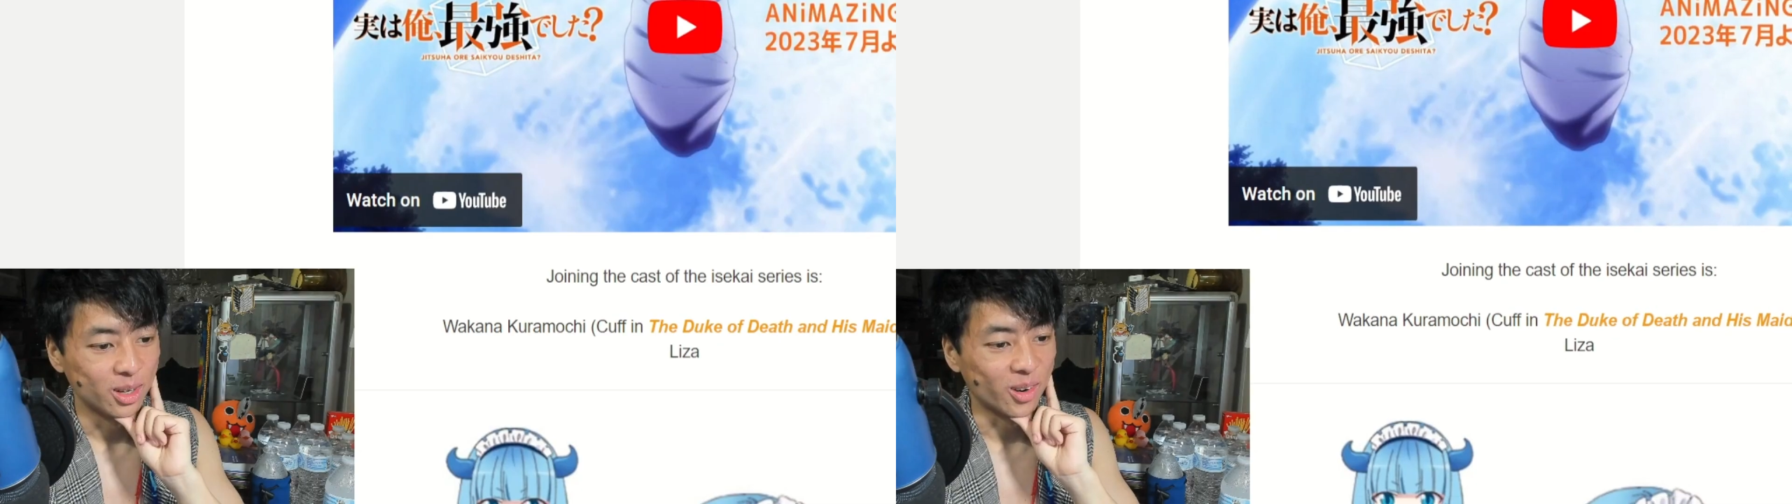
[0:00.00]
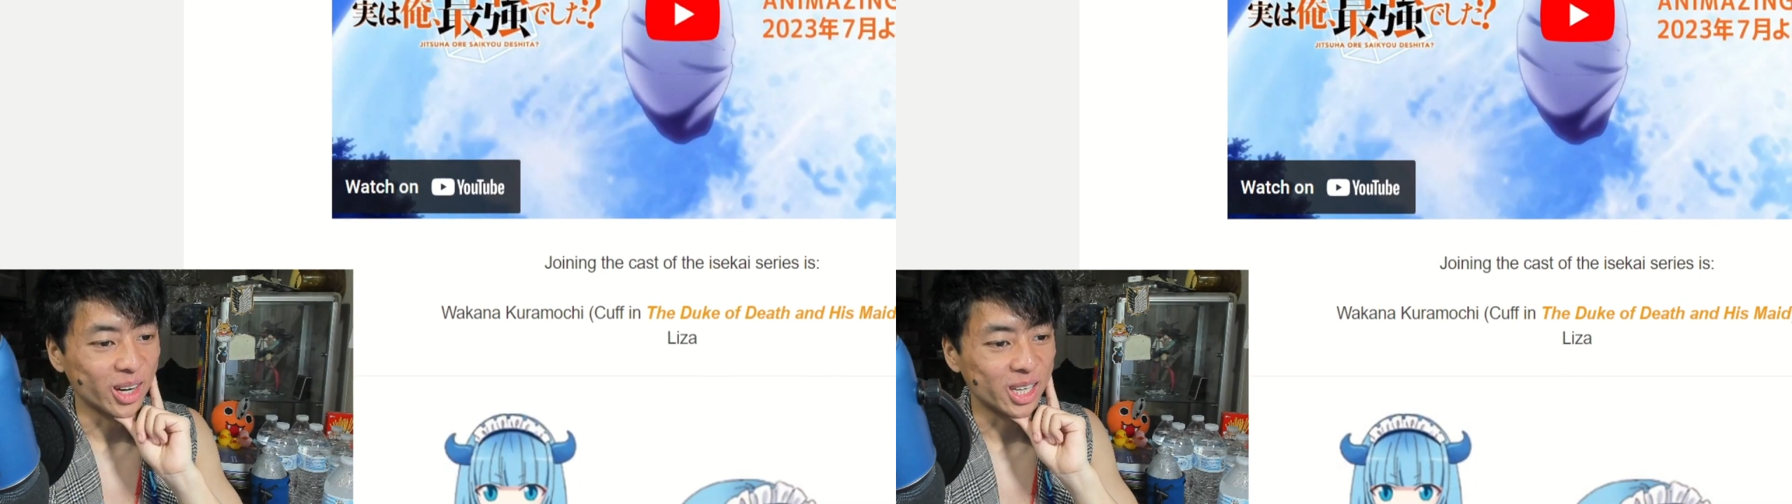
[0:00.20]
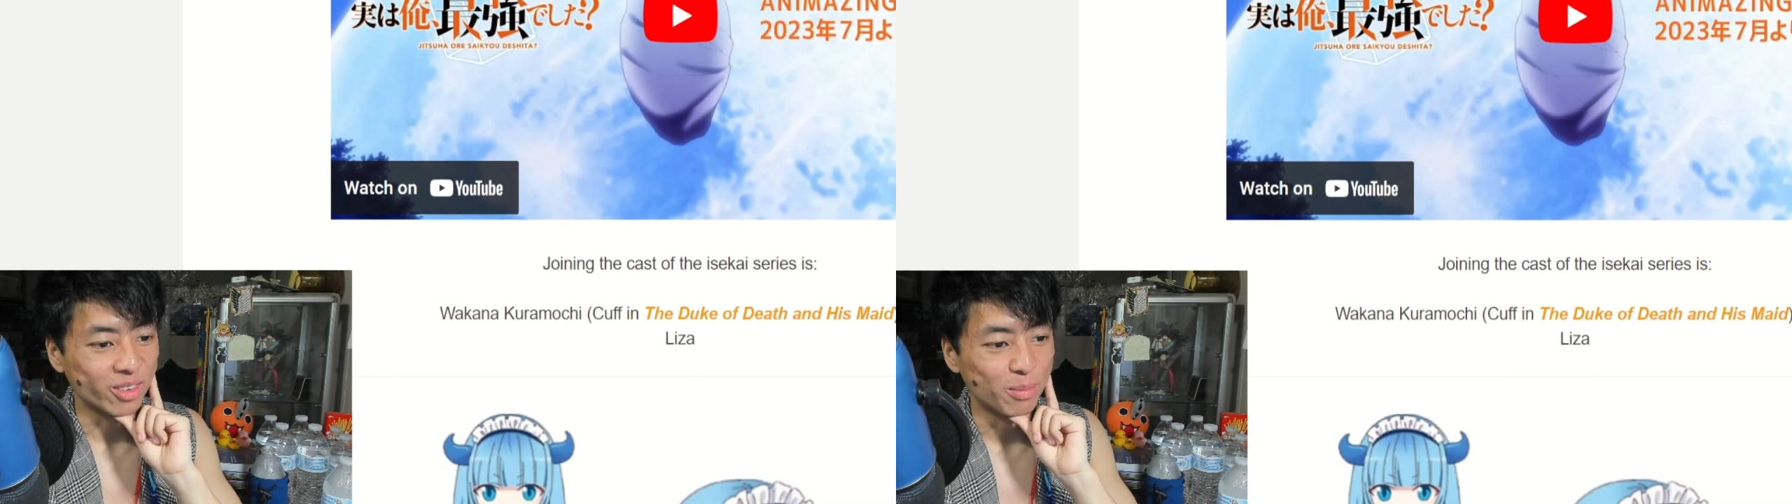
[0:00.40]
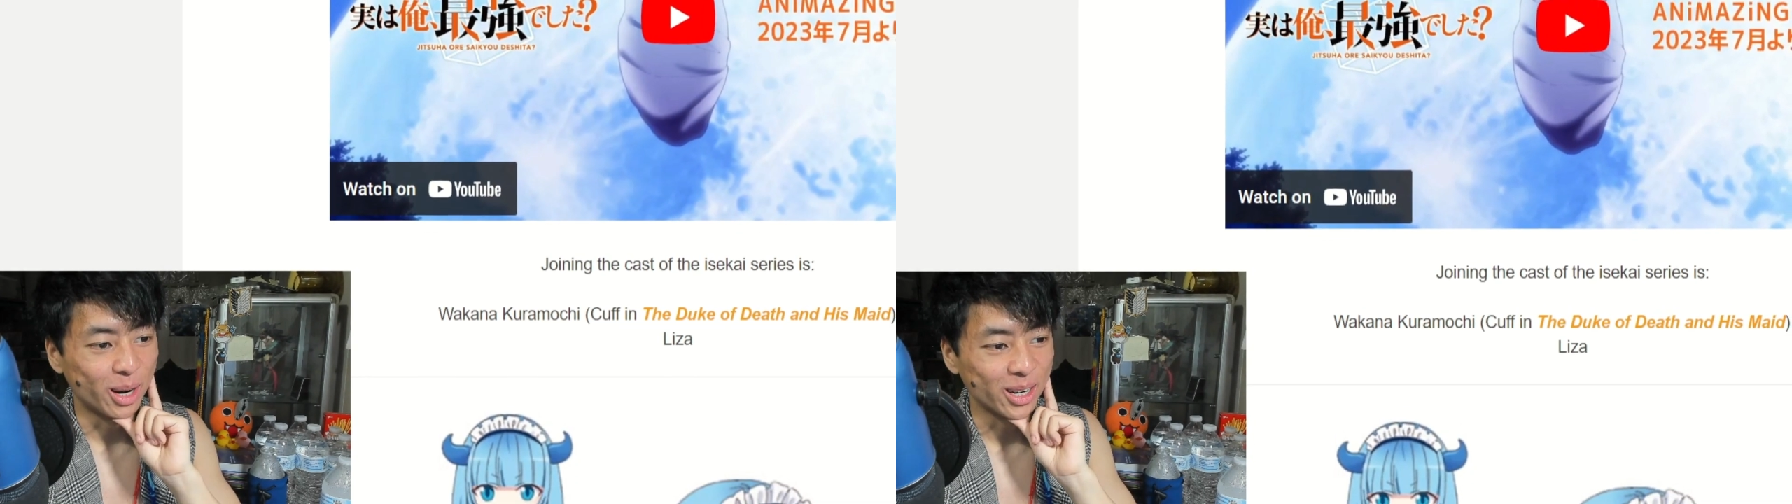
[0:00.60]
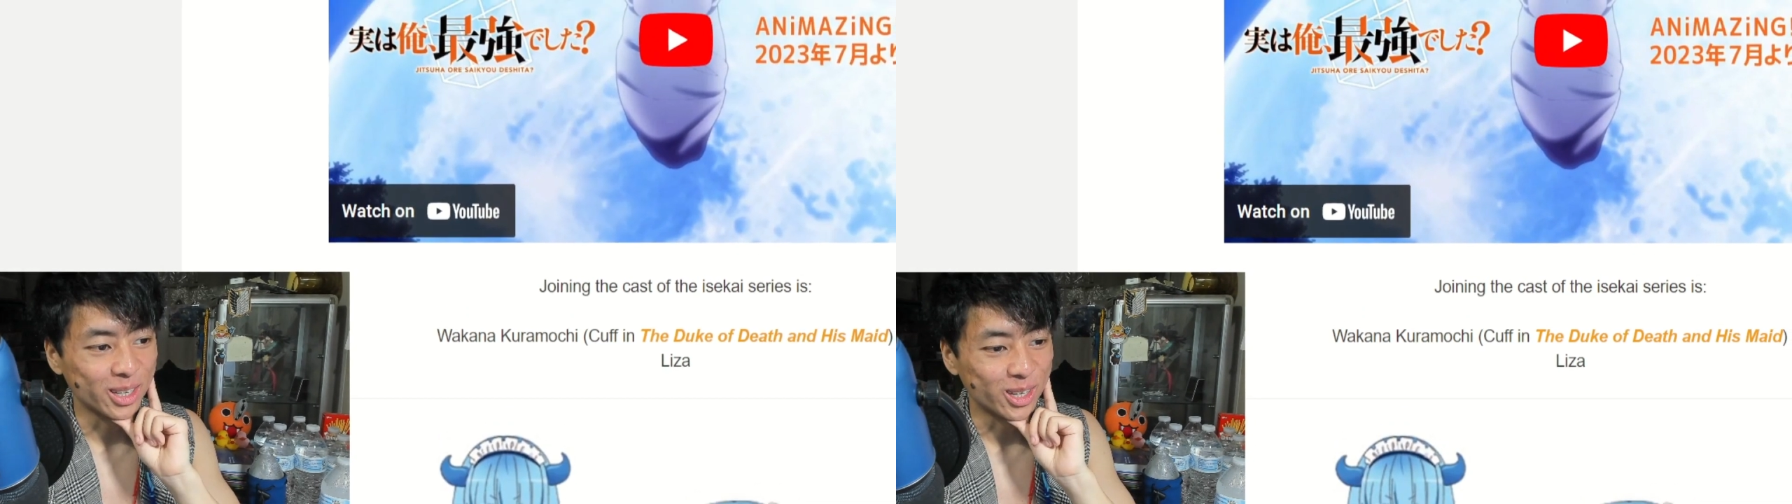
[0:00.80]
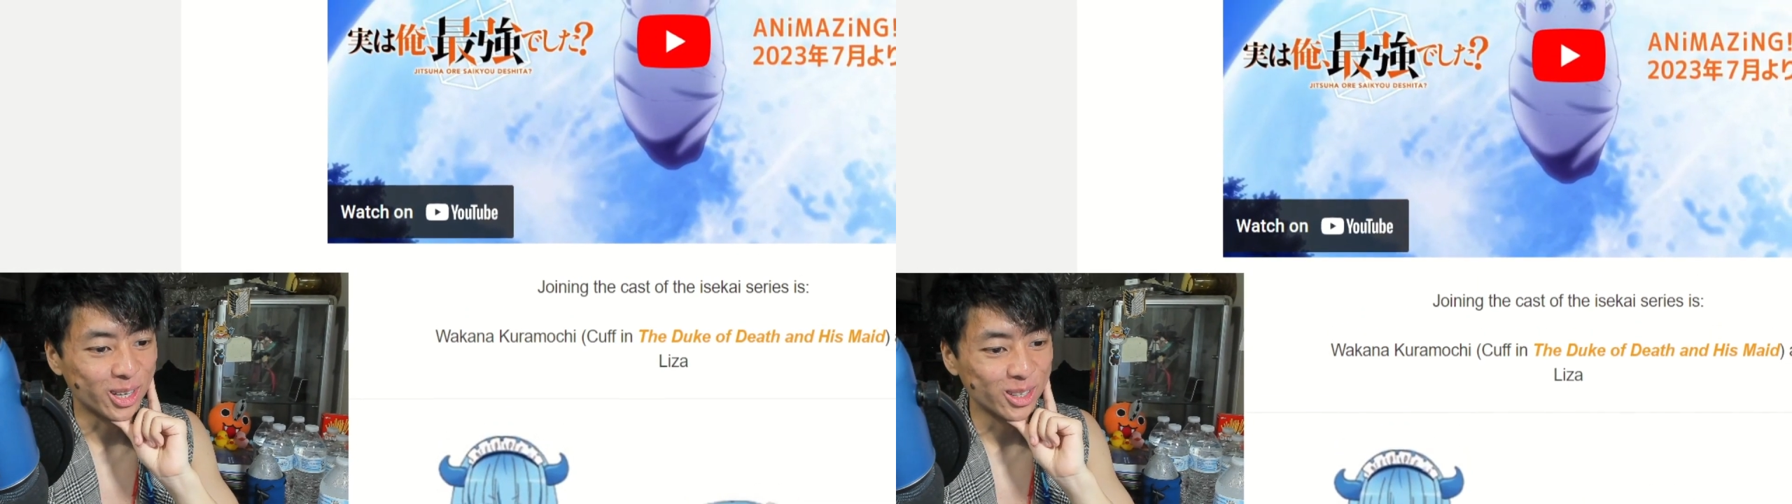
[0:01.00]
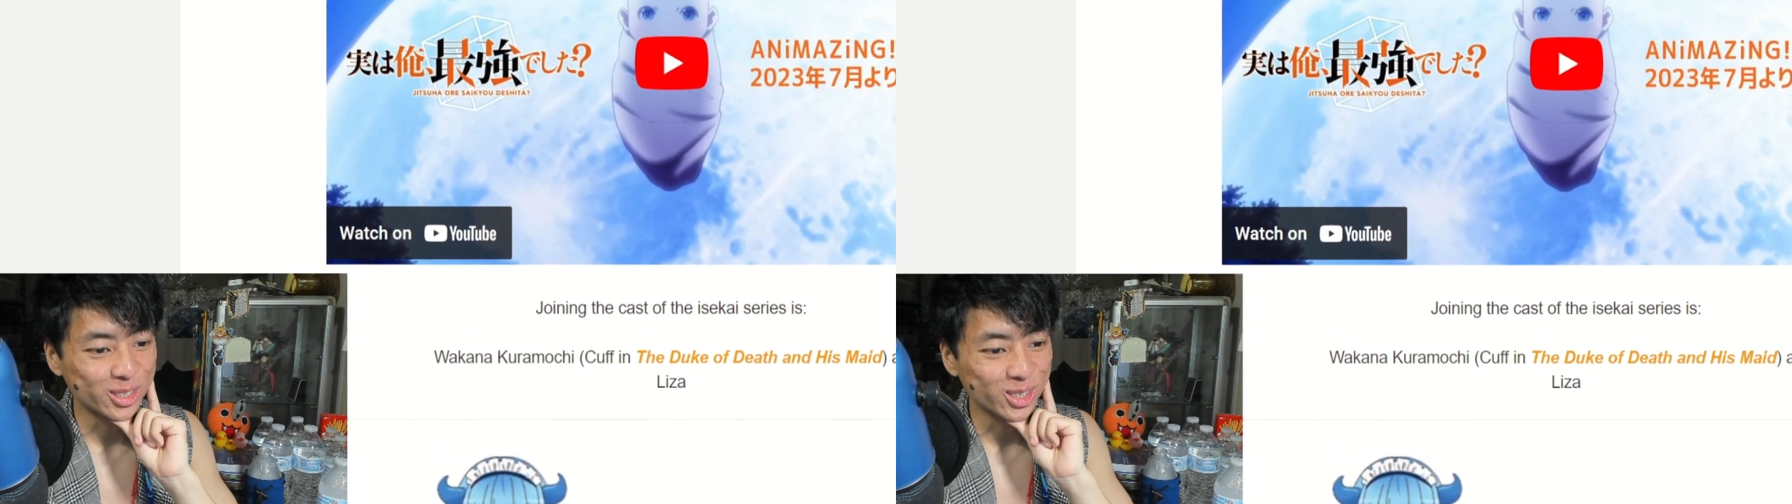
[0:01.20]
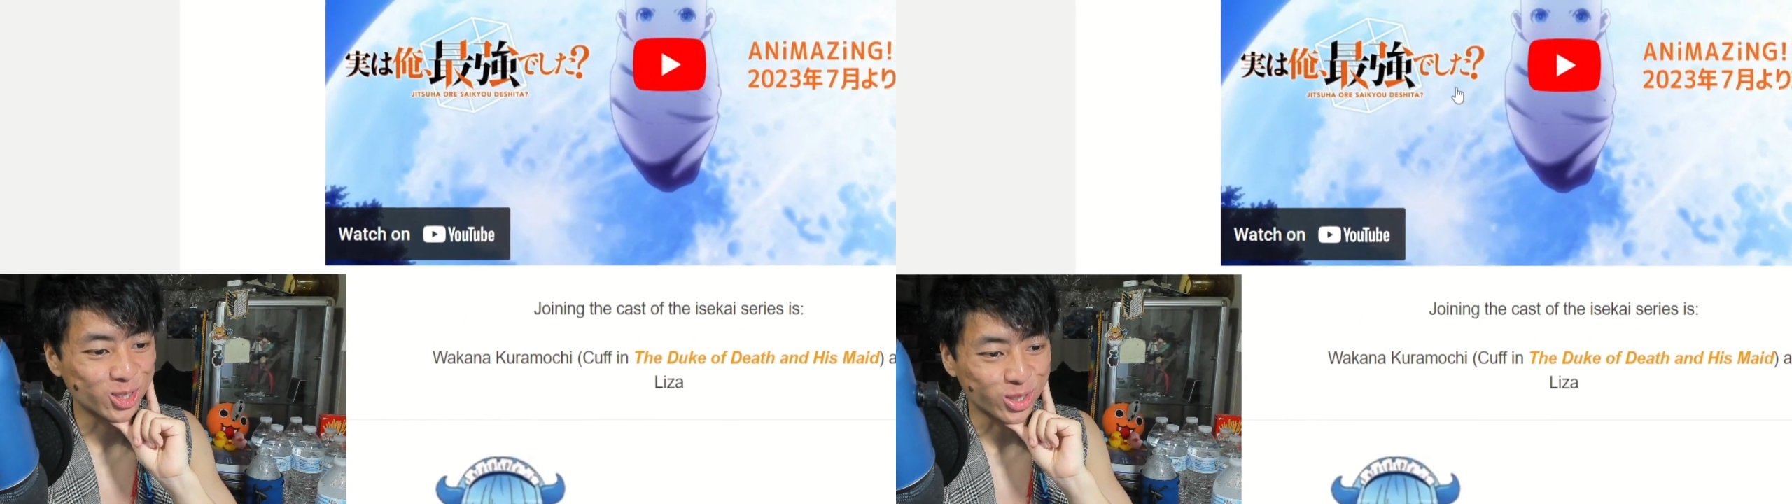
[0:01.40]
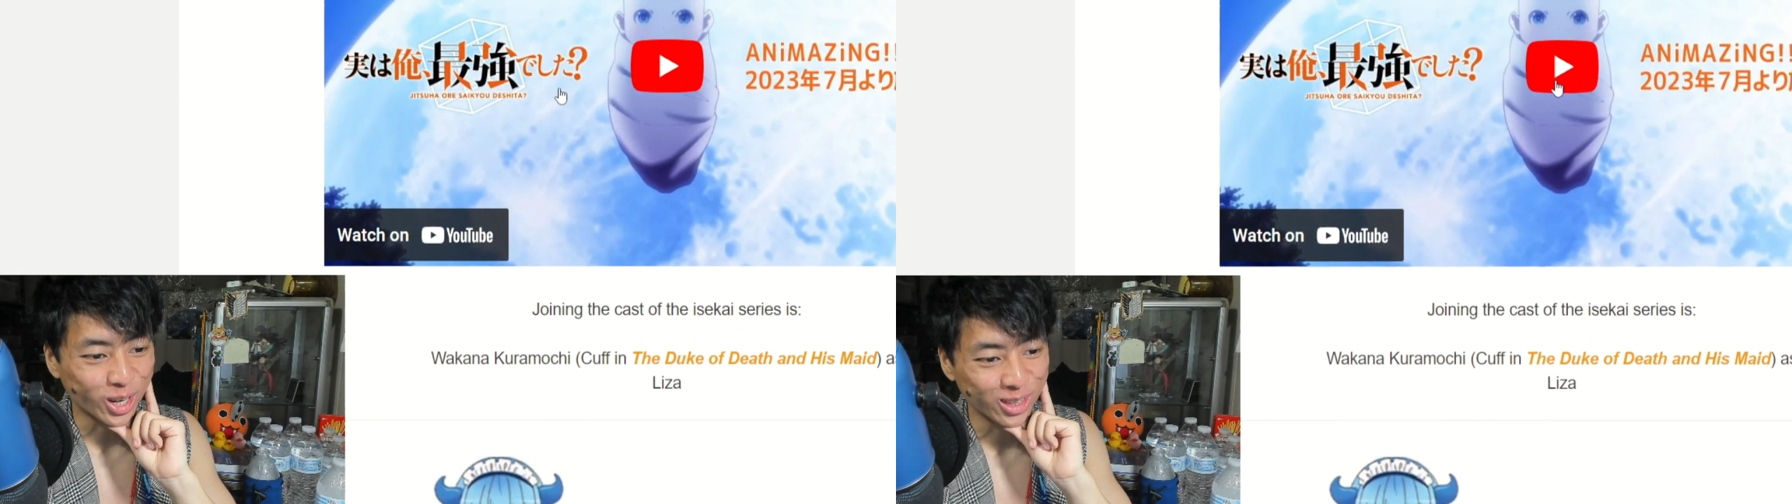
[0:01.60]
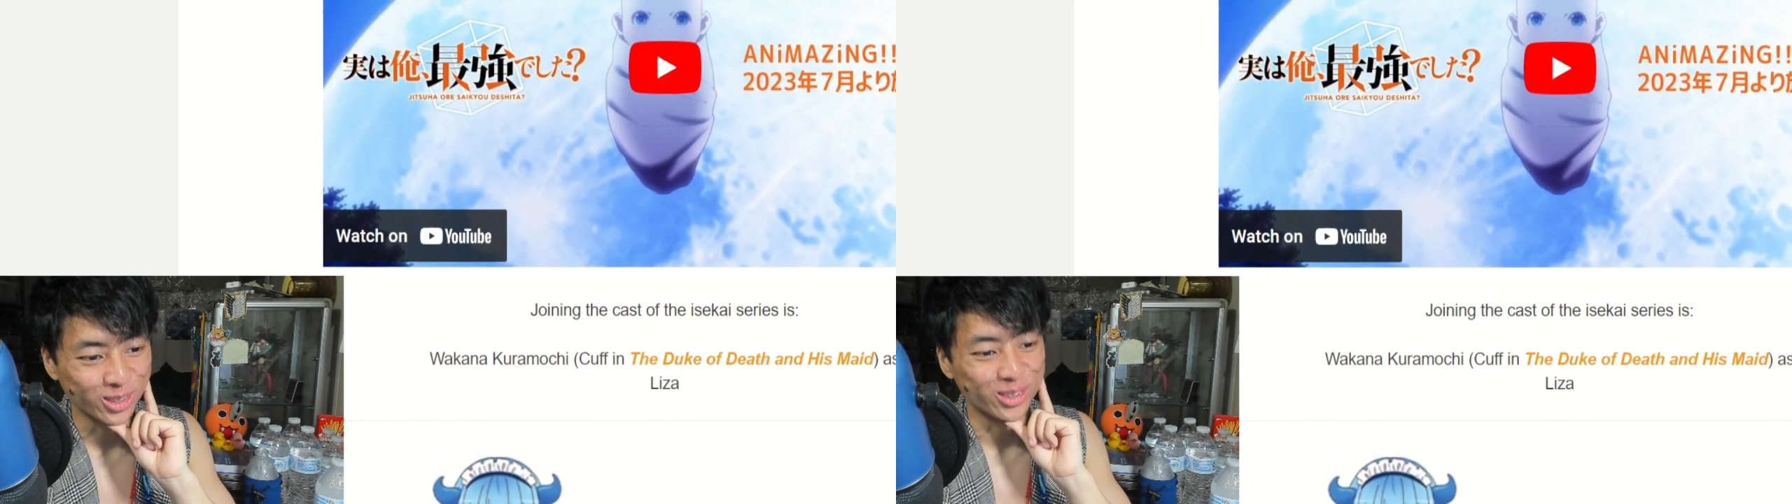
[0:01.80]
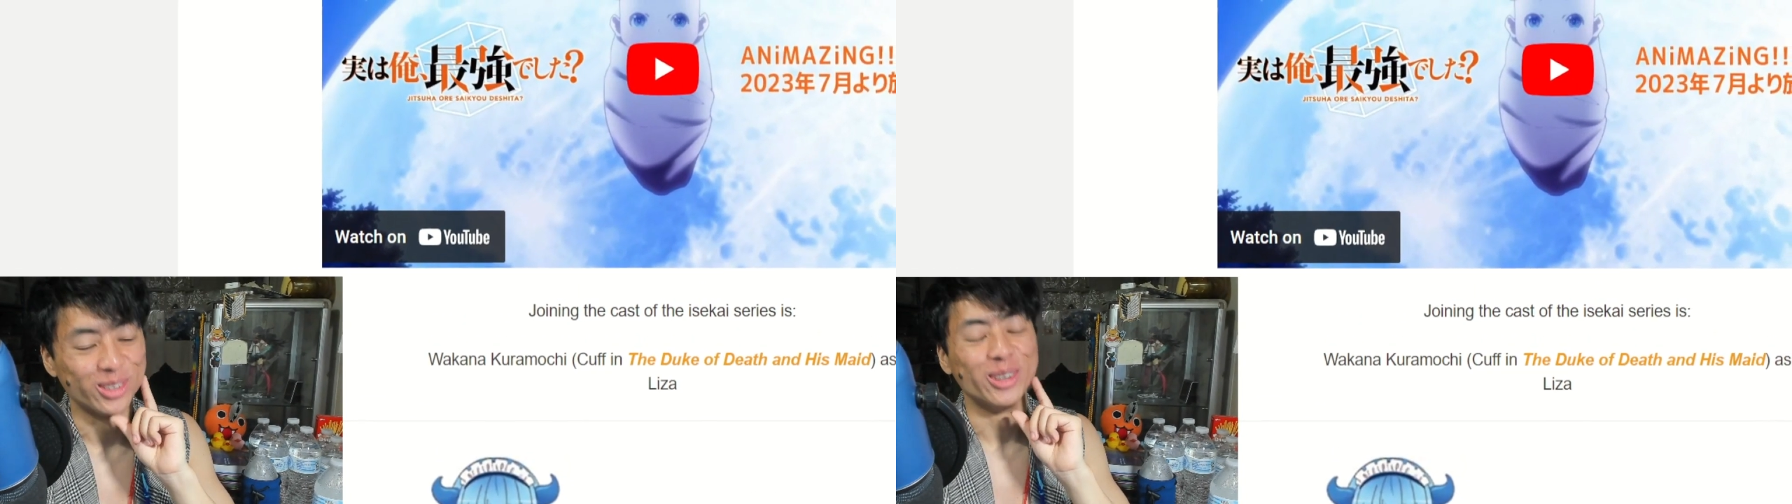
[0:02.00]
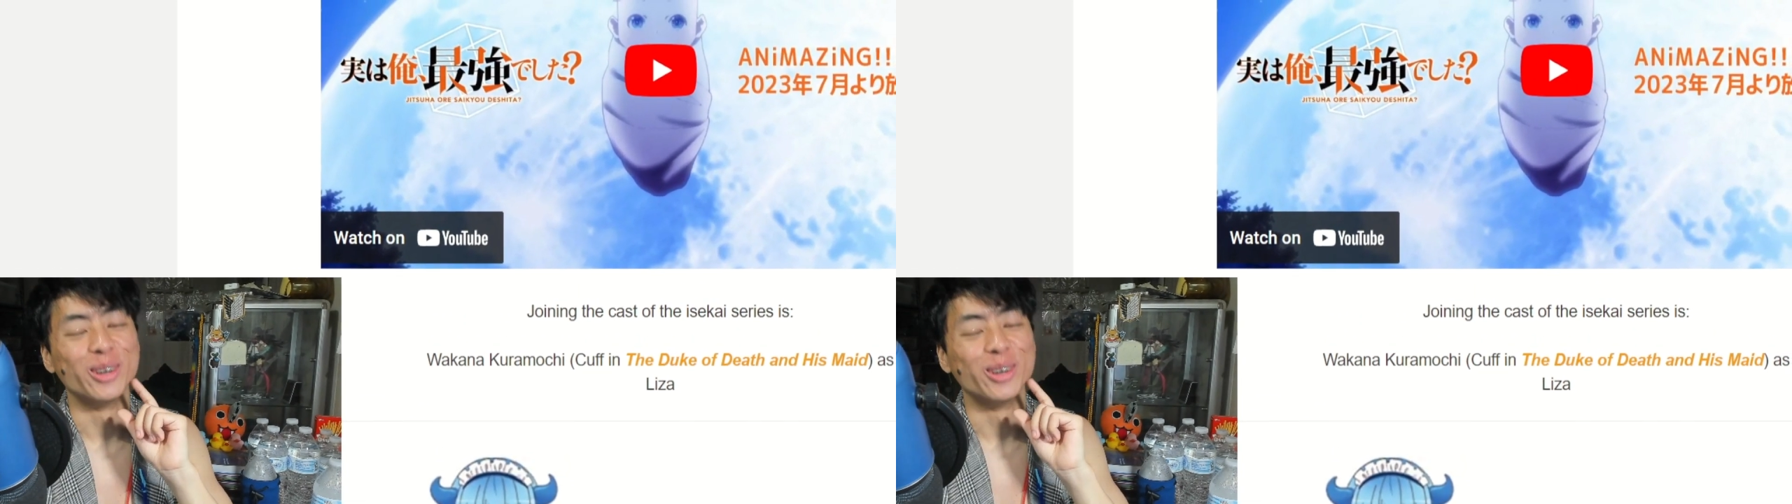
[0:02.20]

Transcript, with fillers: Alright everybody, here's the trailer.